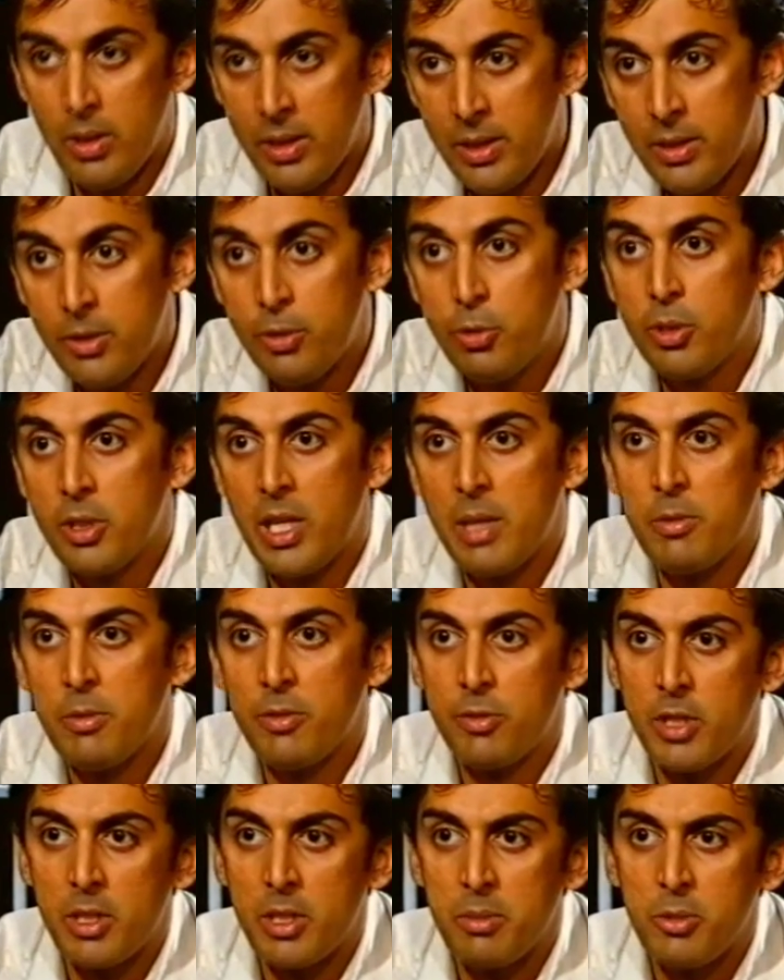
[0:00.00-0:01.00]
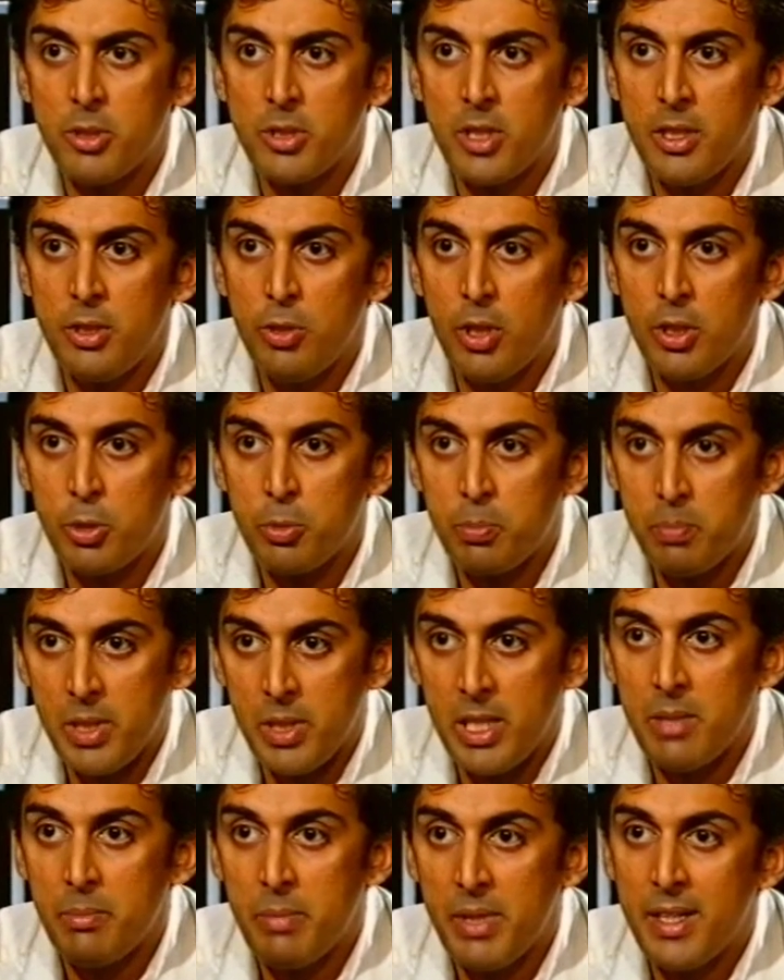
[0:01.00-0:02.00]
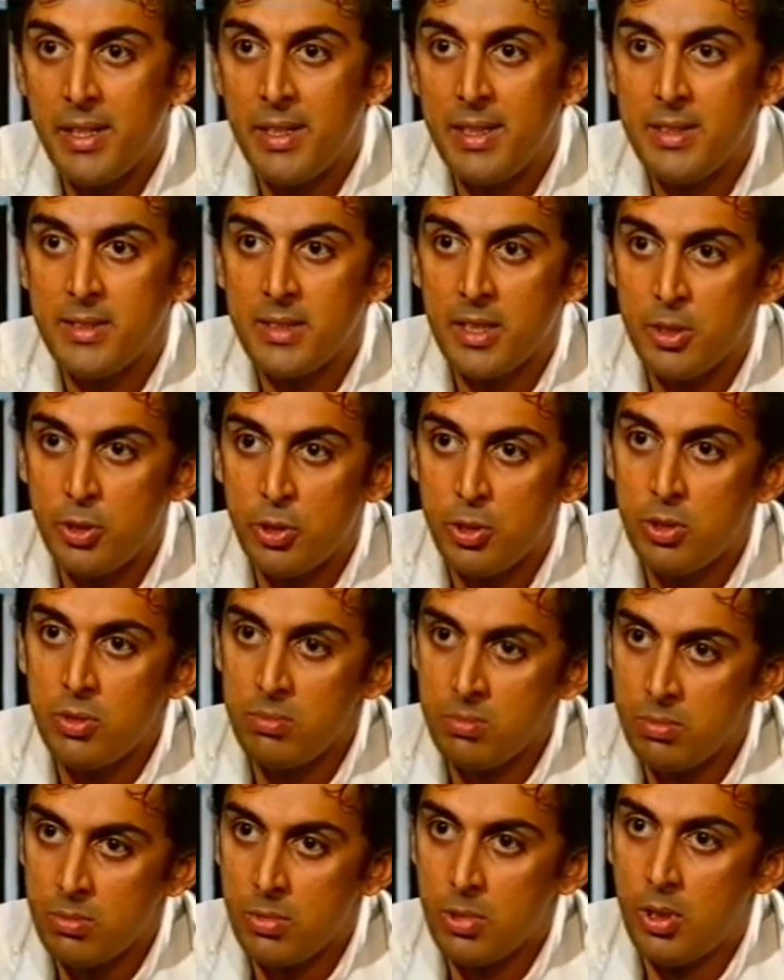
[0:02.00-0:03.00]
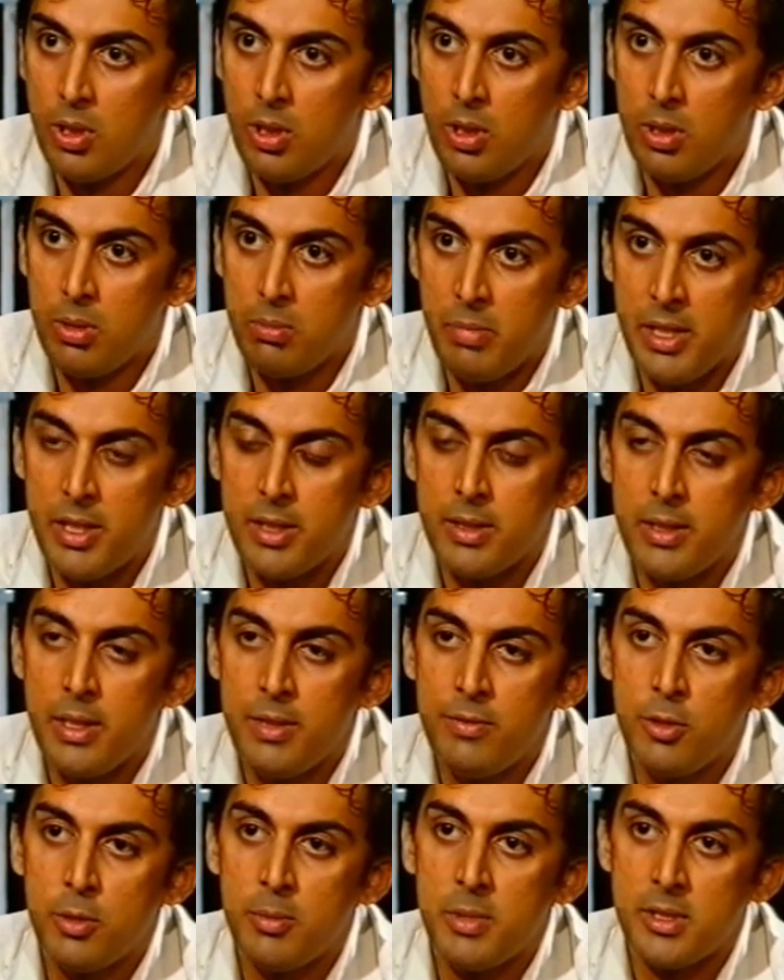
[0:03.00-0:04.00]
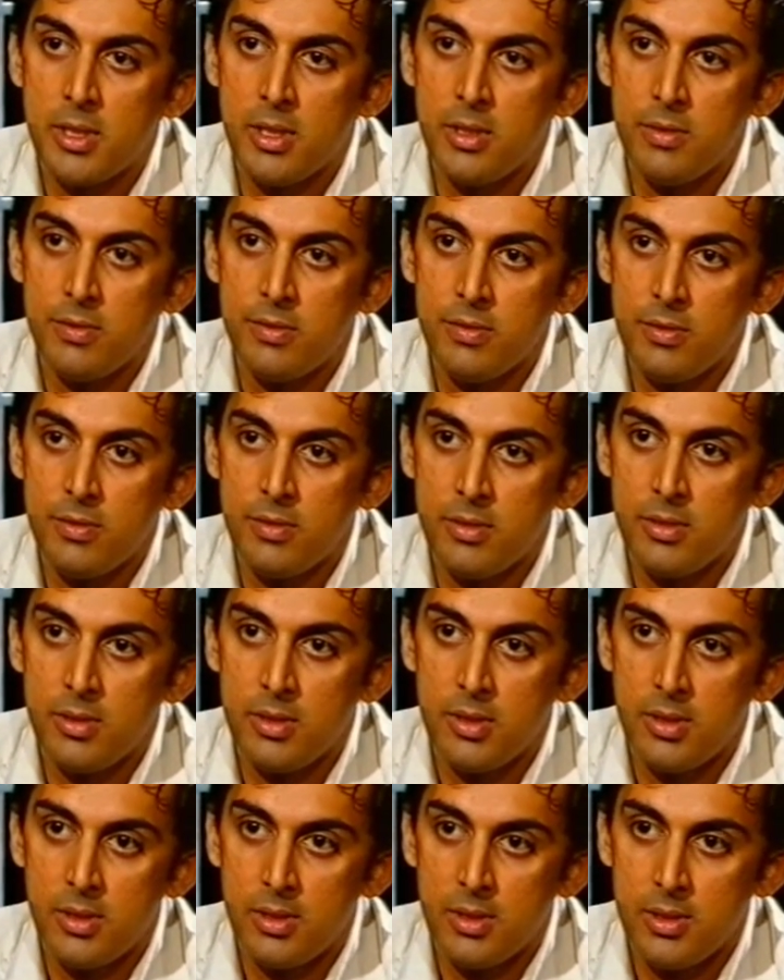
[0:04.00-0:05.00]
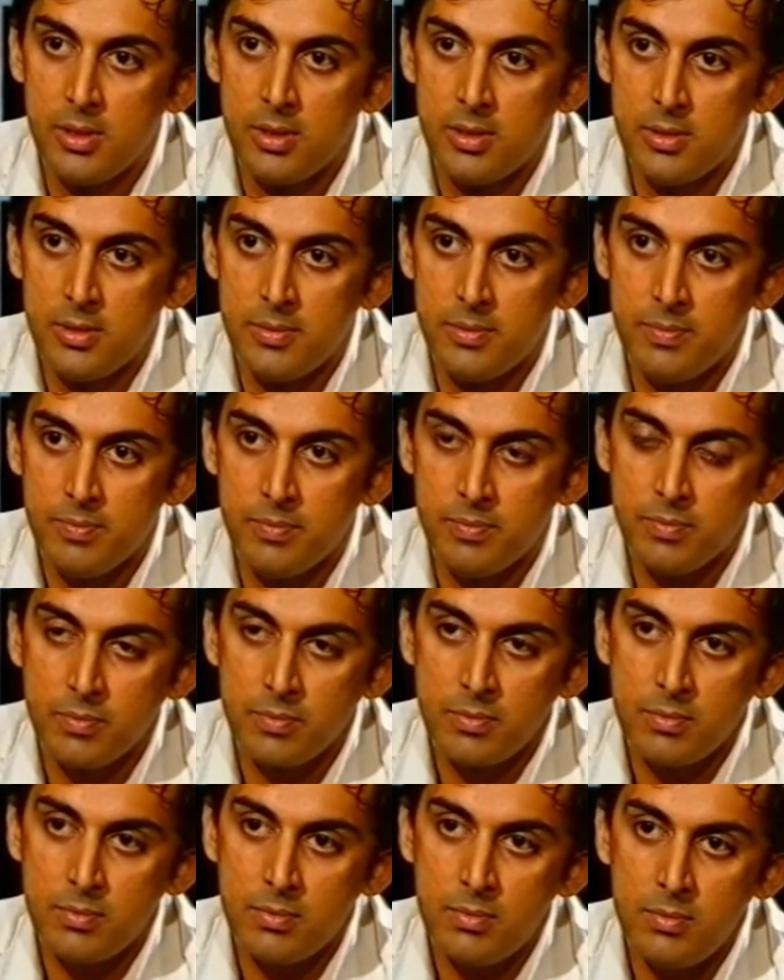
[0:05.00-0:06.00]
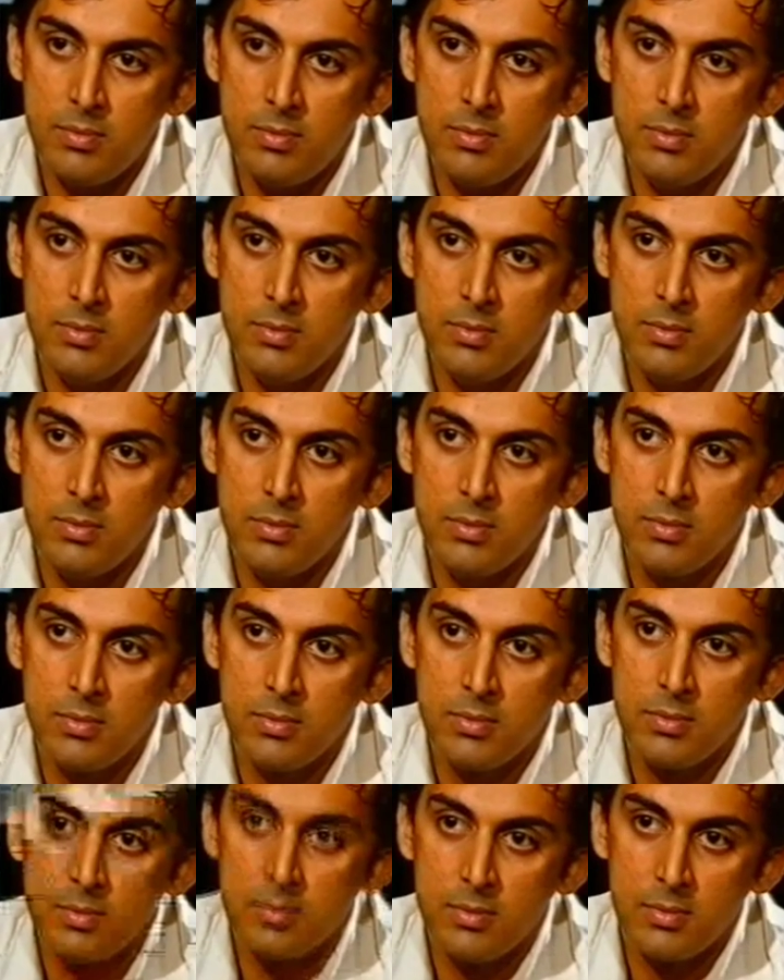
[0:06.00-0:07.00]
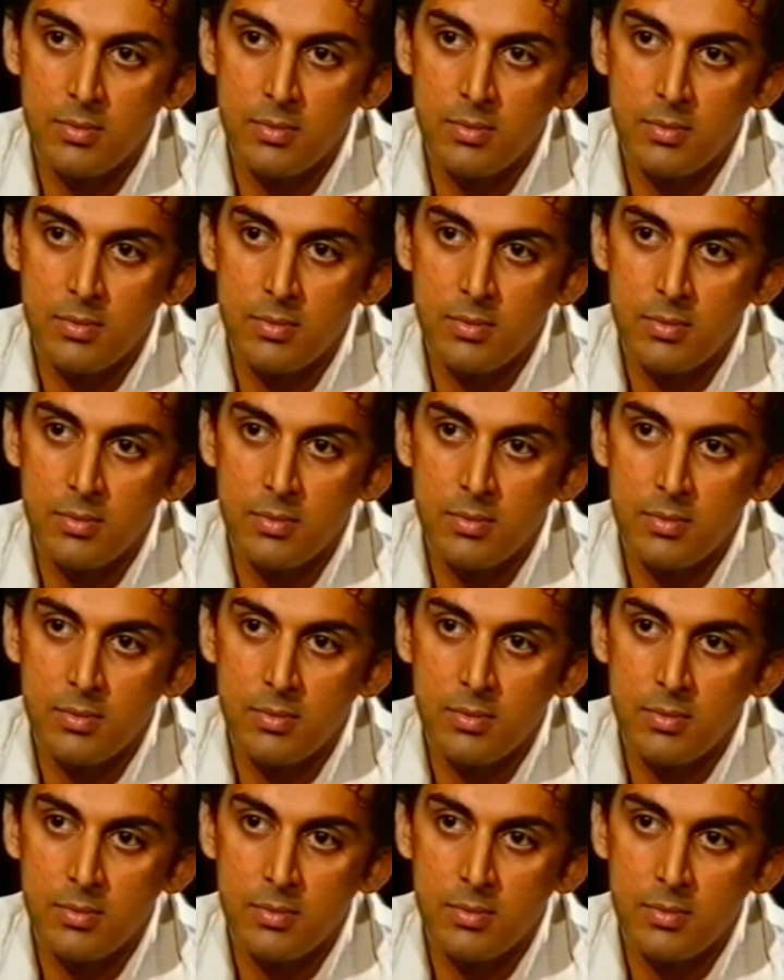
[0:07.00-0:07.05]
into the game of cricket because I knew I could play a big innings and, you know, uh, make a name for myself. And that was, of course, your first big performance. Were you